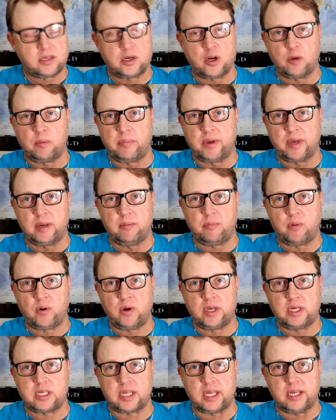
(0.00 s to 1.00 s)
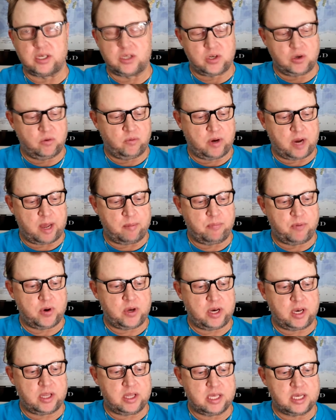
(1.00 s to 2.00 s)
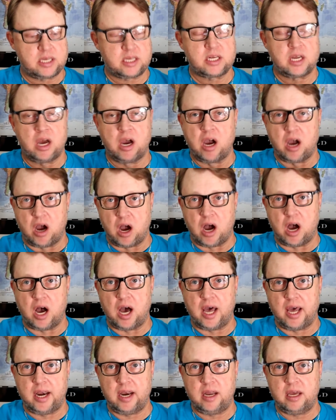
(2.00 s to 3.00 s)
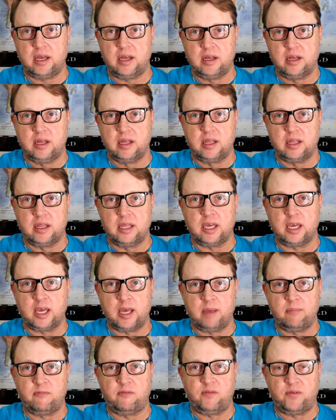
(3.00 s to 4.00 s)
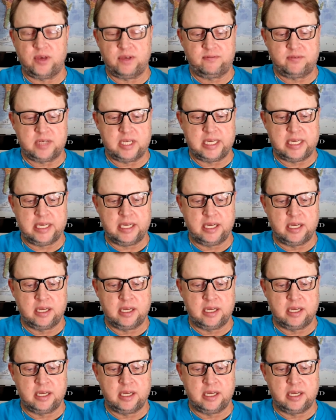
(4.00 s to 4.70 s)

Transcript: no pinpoints, and so when I put this on the M50,